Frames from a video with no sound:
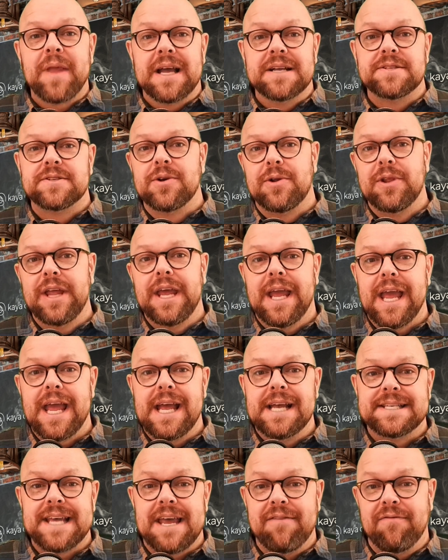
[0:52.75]
And Solink
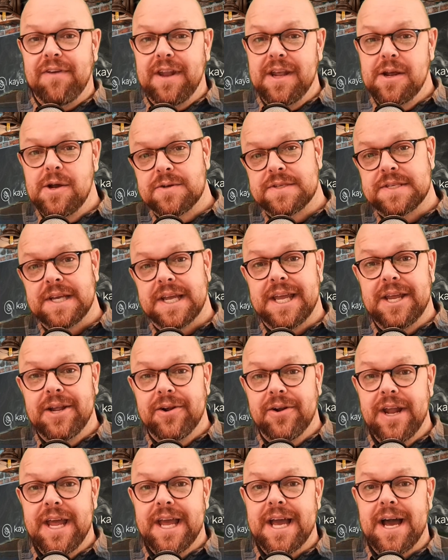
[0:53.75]
is a video
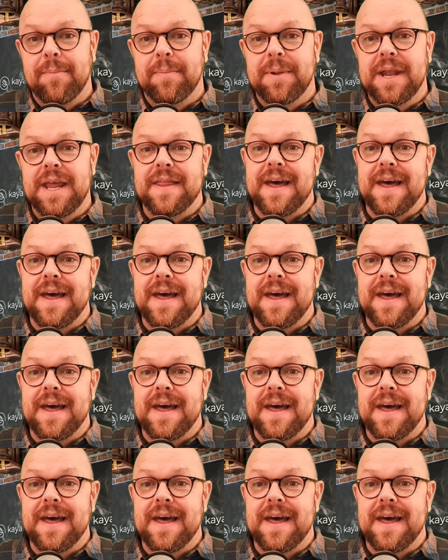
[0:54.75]
security company